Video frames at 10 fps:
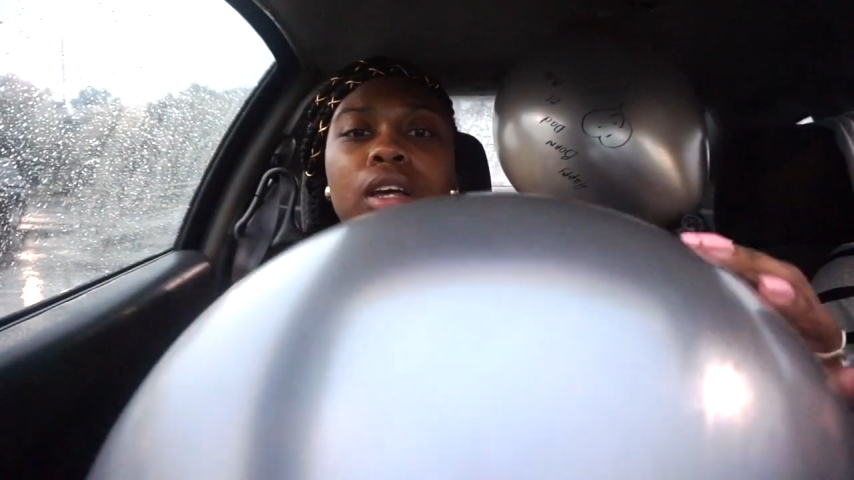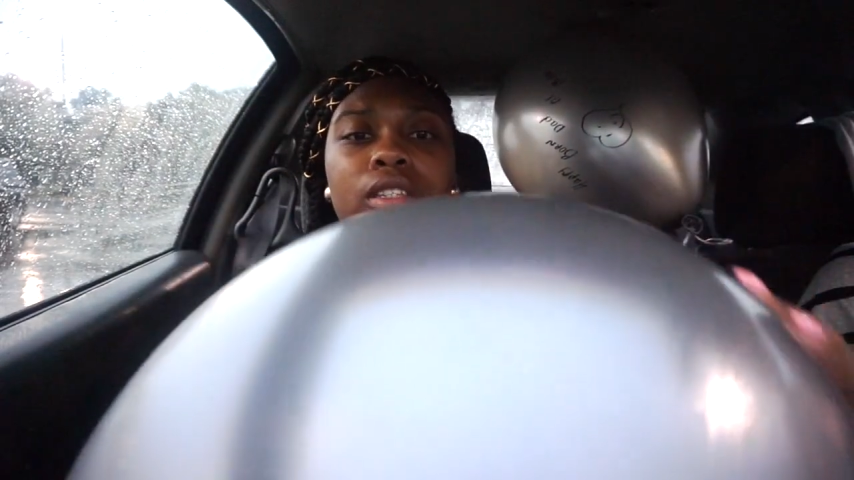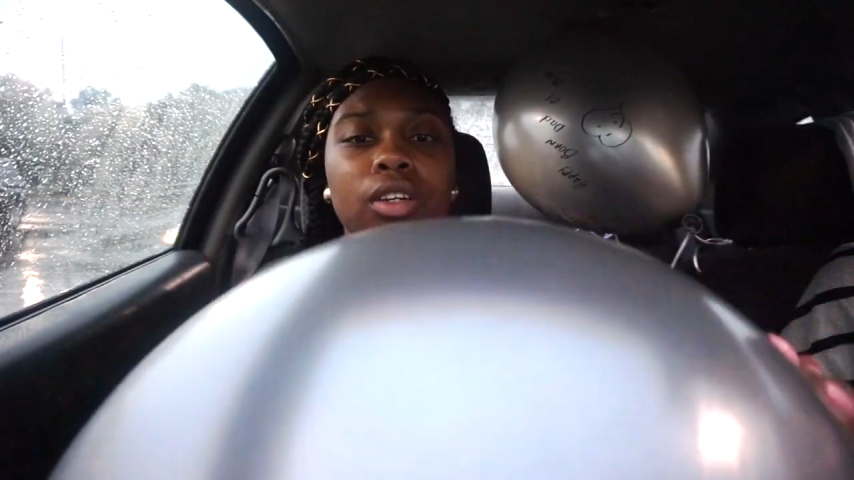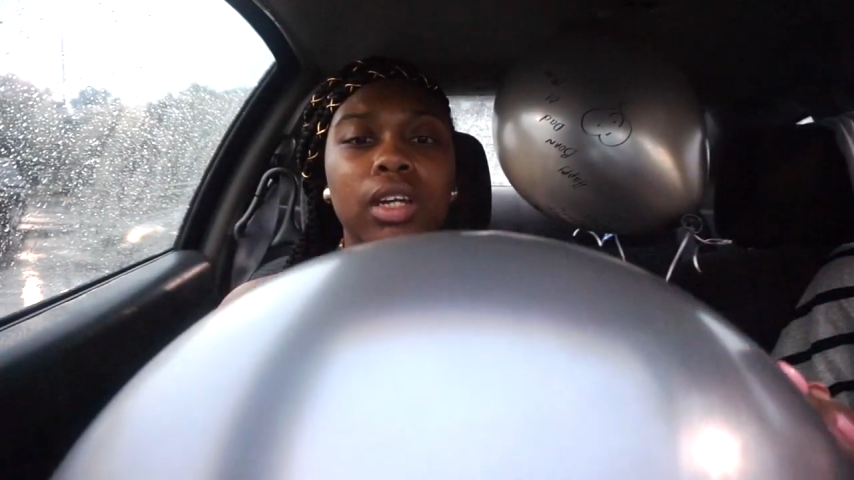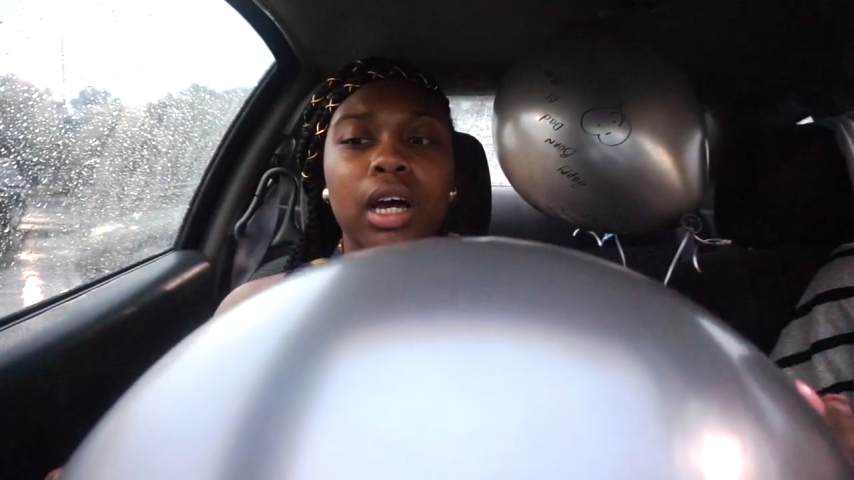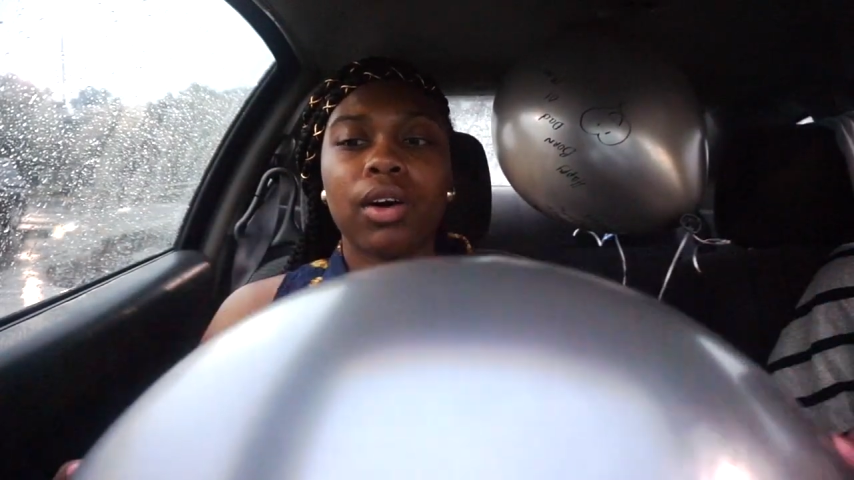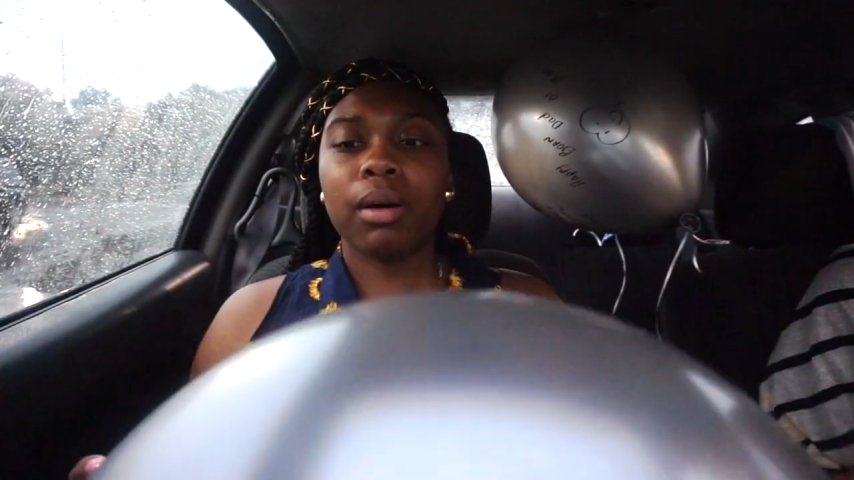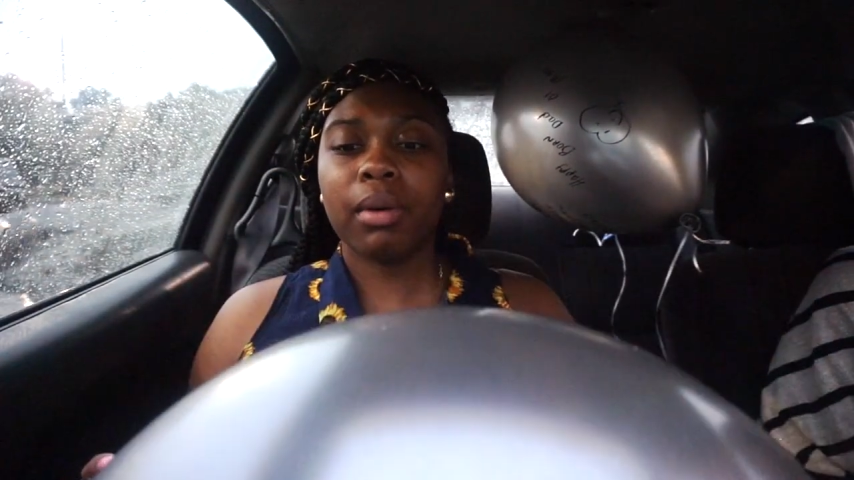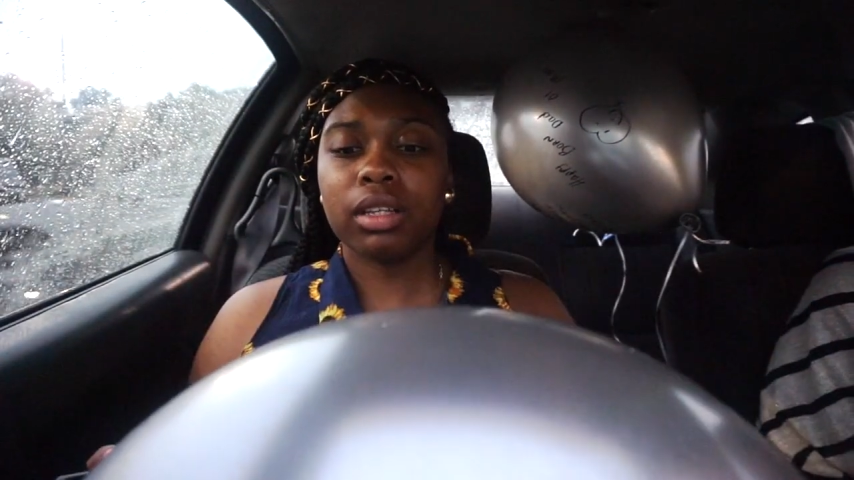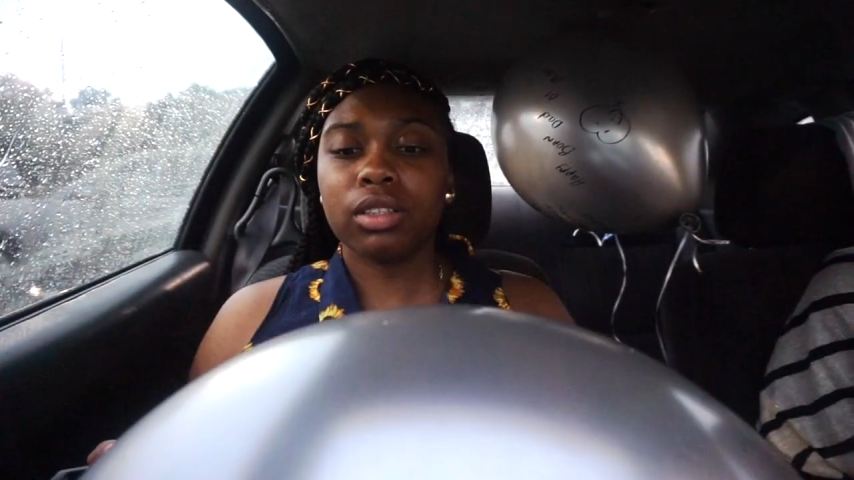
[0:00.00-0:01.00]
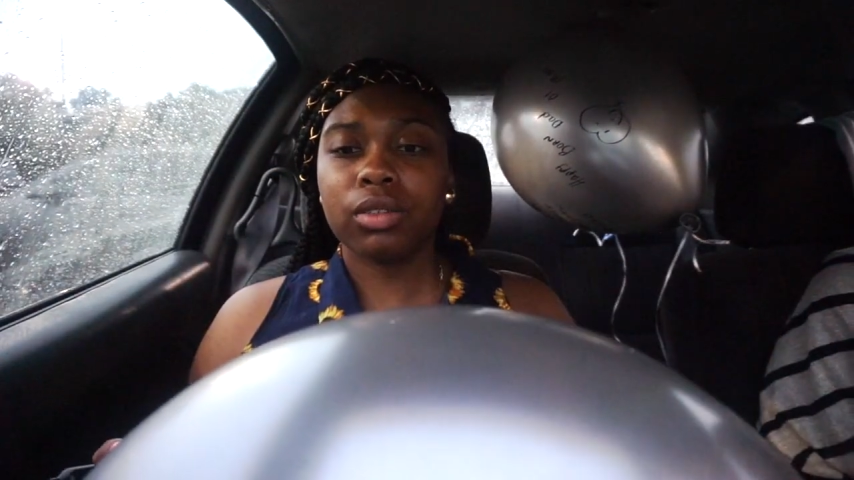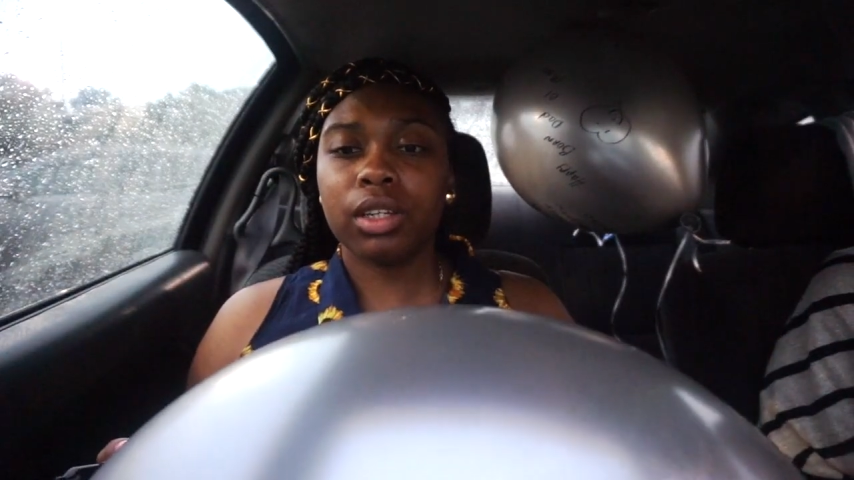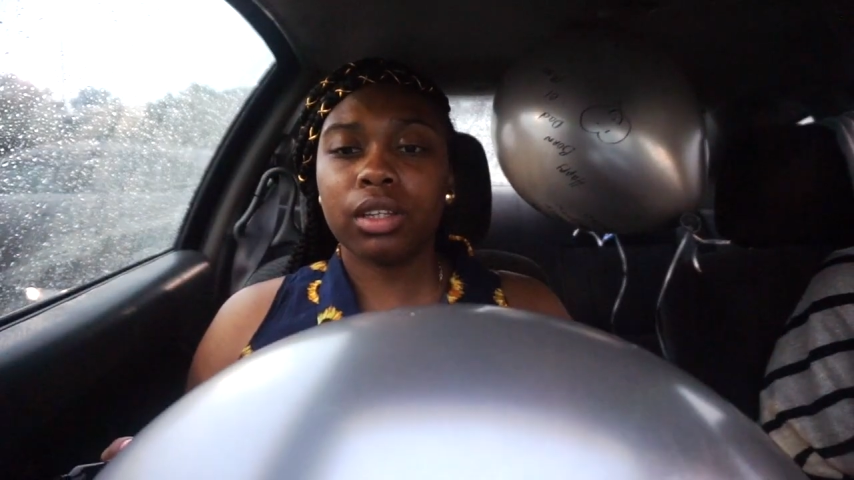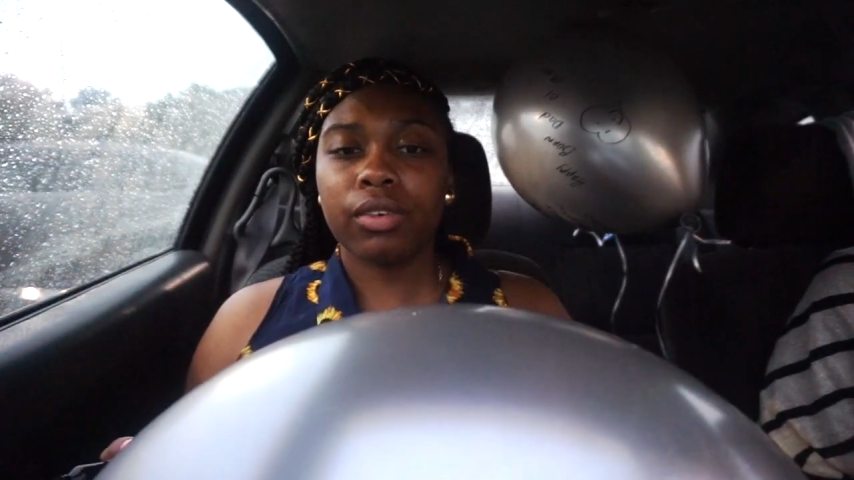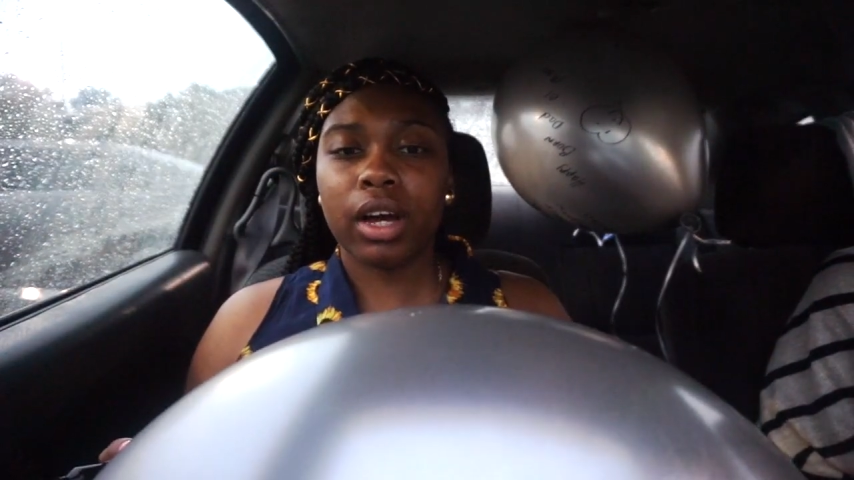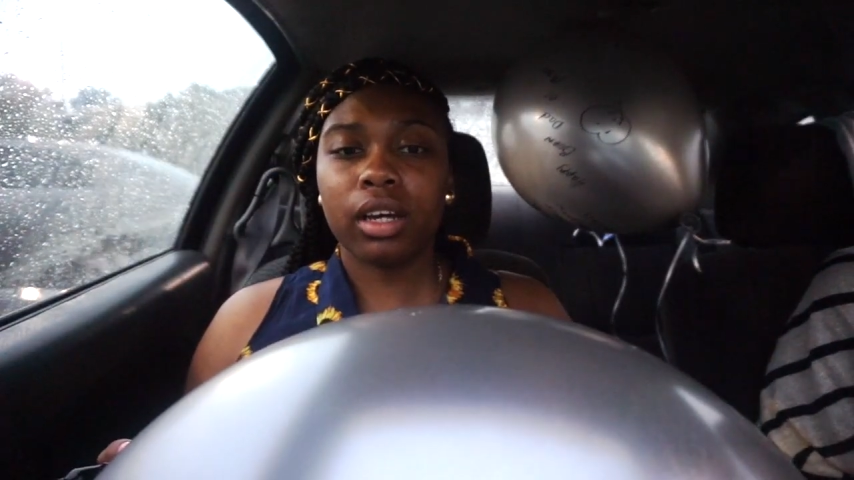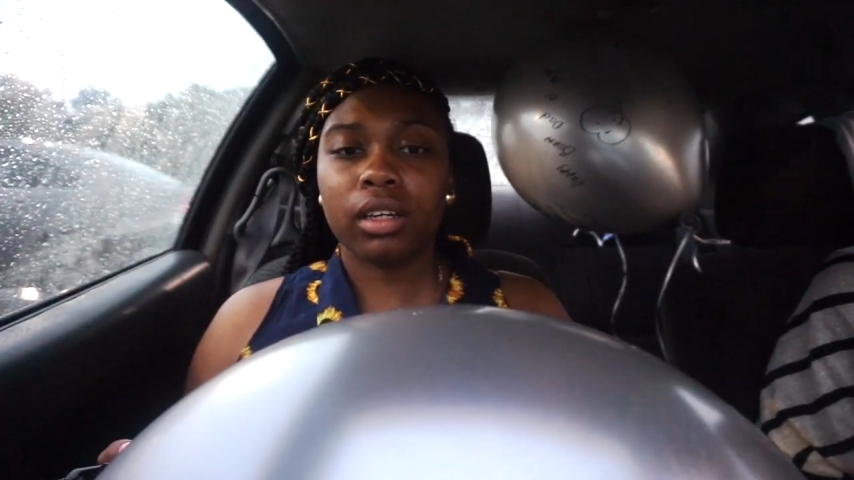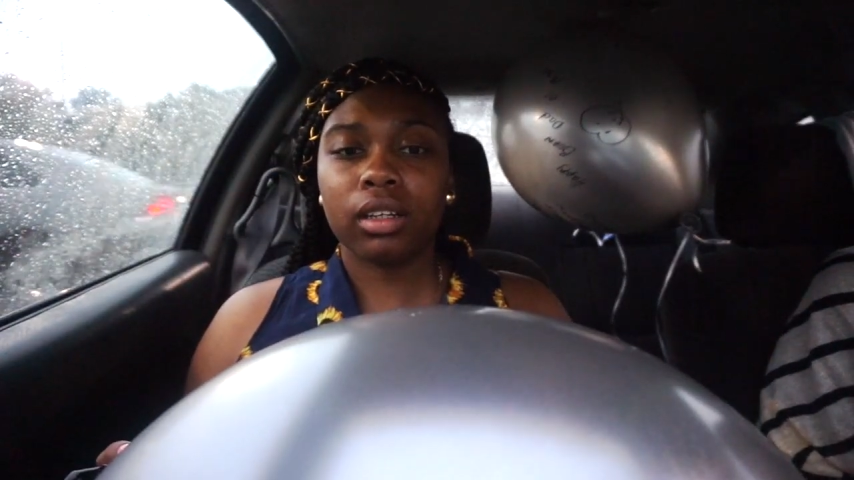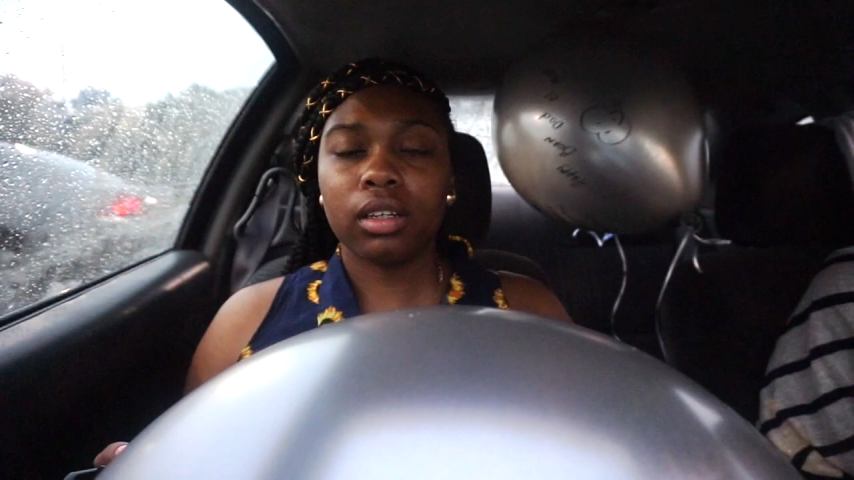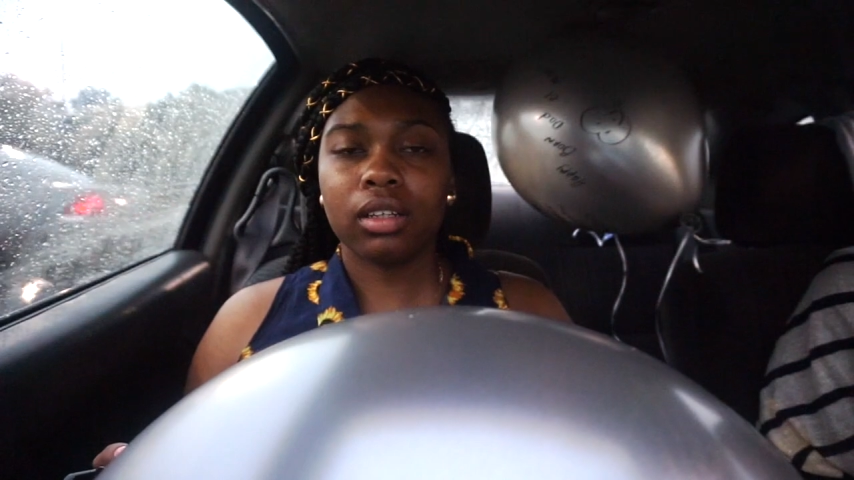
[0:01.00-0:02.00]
So now I'm about to either write